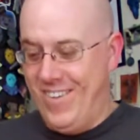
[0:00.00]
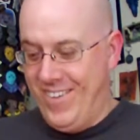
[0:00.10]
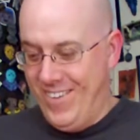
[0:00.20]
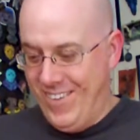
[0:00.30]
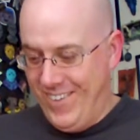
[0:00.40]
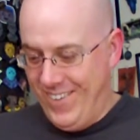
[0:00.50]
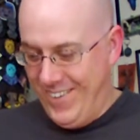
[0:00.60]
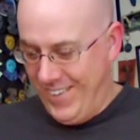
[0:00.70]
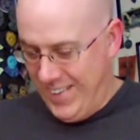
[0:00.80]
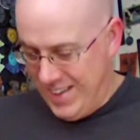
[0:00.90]

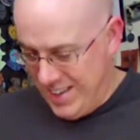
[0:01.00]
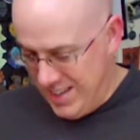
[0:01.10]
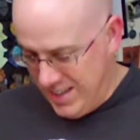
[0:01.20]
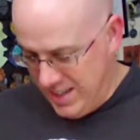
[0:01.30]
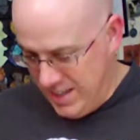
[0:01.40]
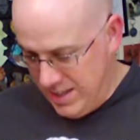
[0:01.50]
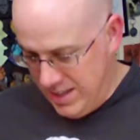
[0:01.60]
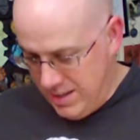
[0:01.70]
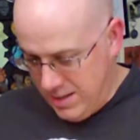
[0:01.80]
(no one is talking)